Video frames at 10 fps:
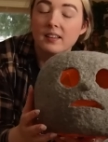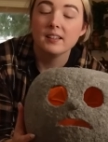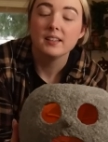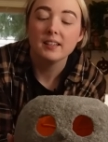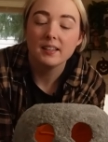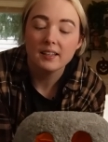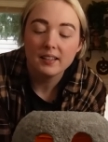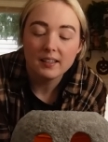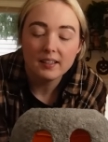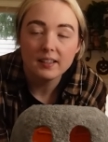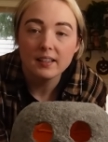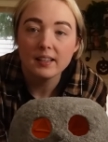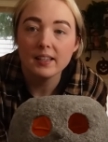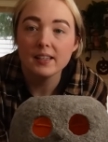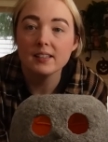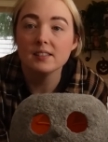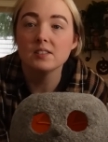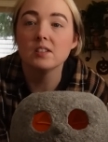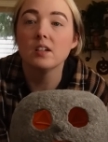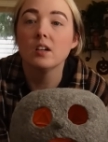He
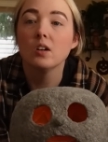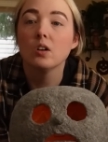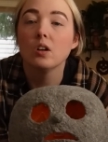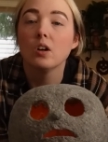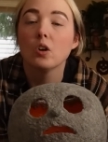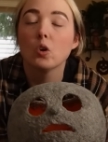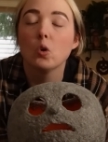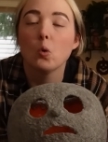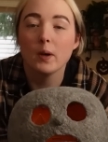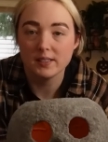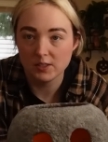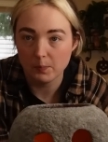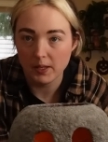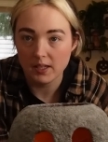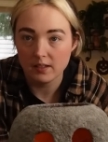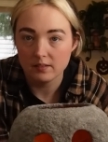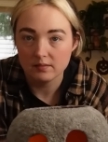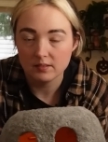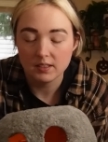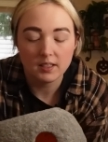is crispy.
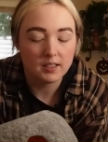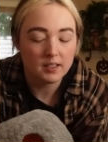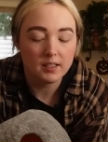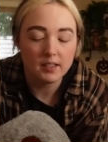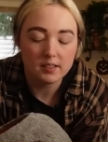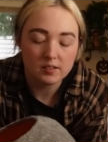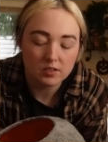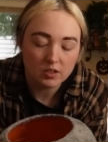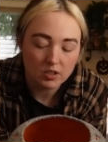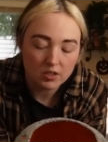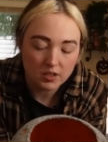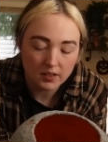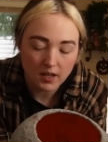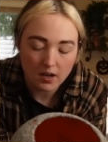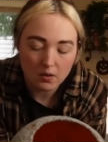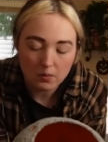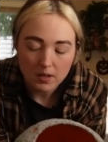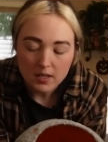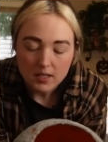He is good to go.